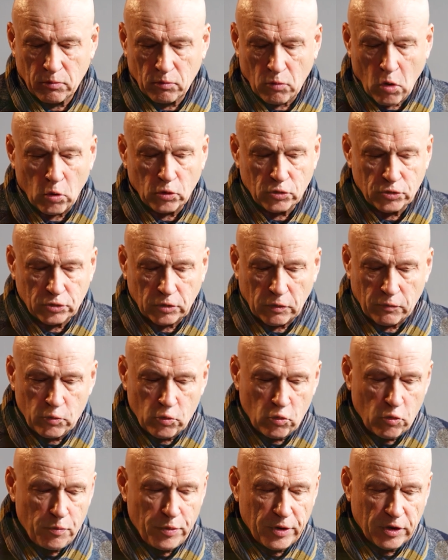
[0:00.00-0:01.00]
most of
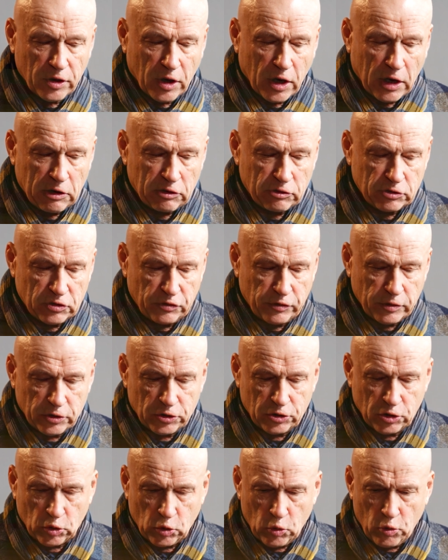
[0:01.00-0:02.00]
European countries feel
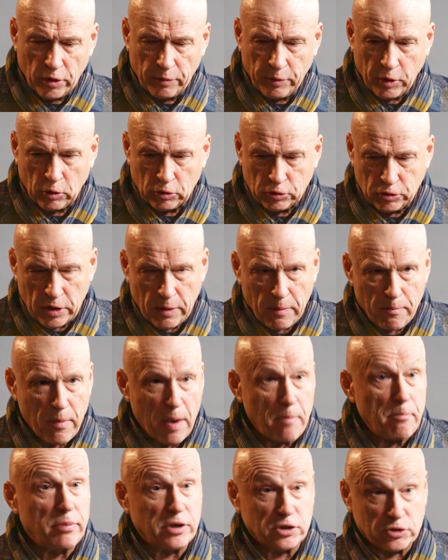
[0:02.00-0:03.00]
secure because you are
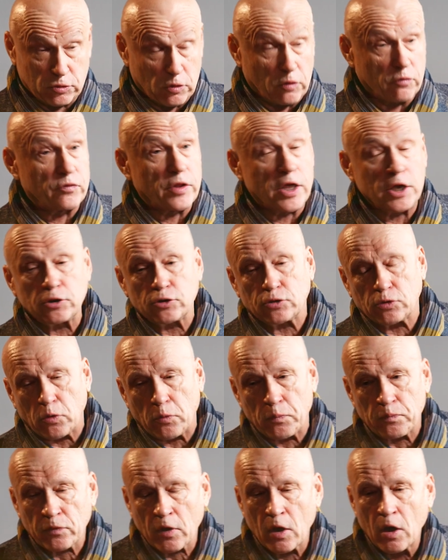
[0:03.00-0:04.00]
members of
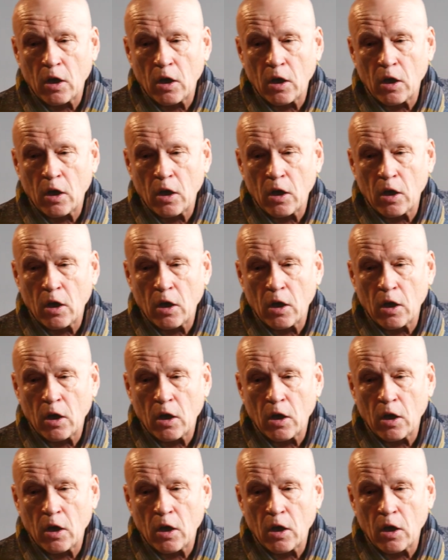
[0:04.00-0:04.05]
NATO.